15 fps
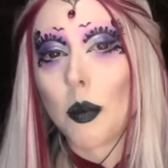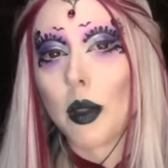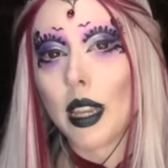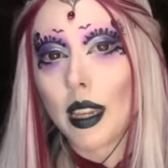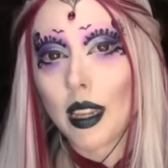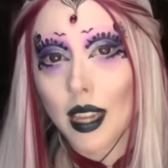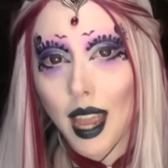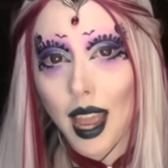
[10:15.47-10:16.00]
but
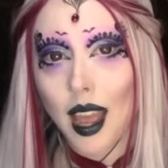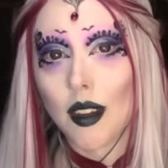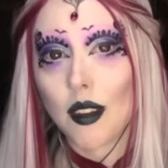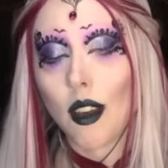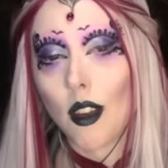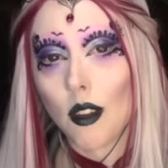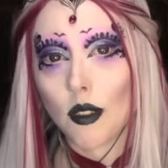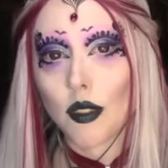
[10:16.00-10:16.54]
it
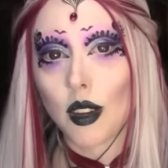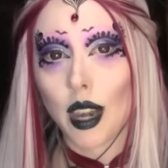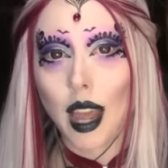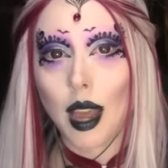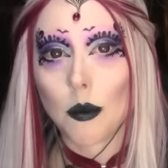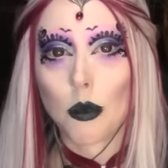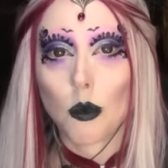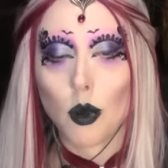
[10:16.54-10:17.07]
can
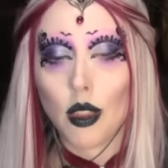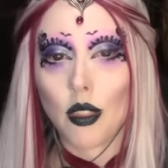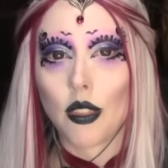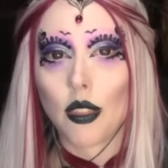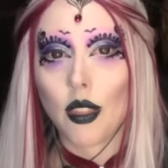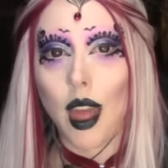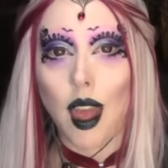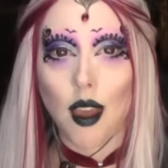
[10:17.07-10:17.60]
overlap with